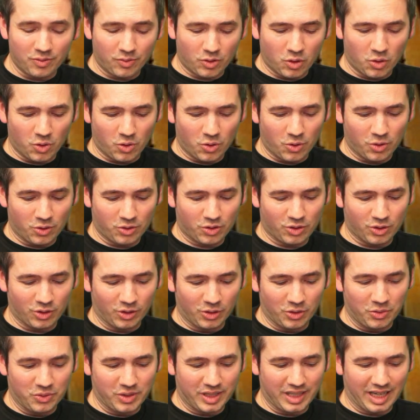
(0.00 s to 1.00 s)
of course,
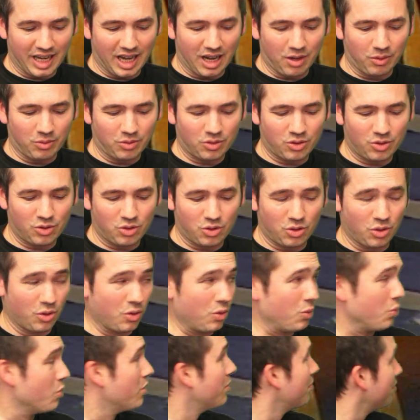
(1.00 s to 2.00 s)
losing out
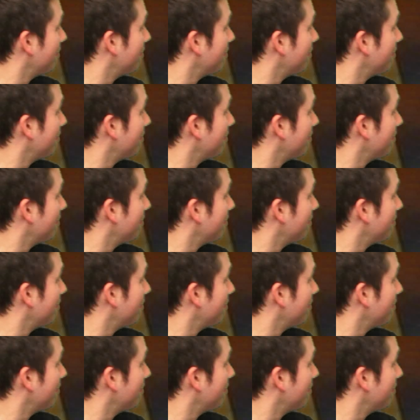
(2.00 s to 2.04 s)
to